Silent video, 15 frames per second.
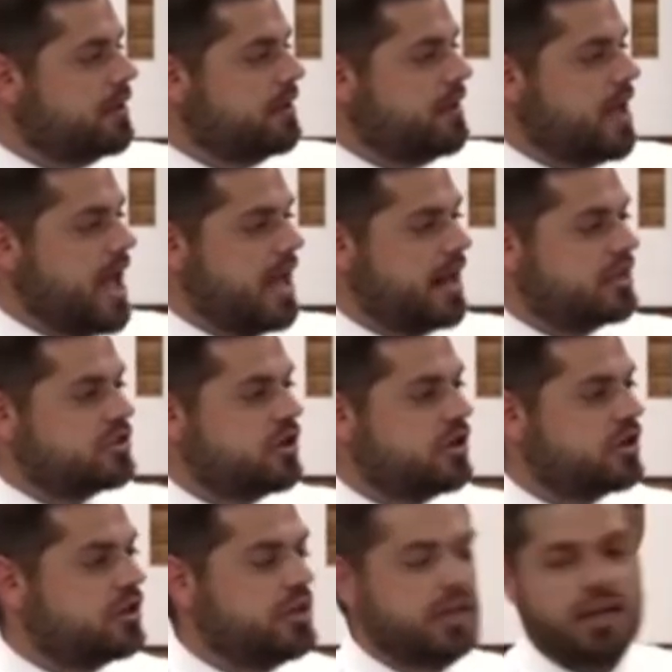and I started
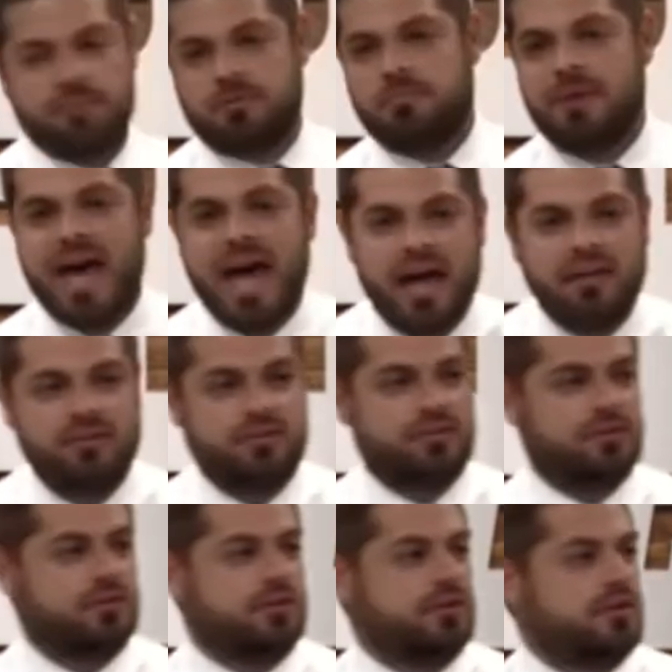cleaning up the mess,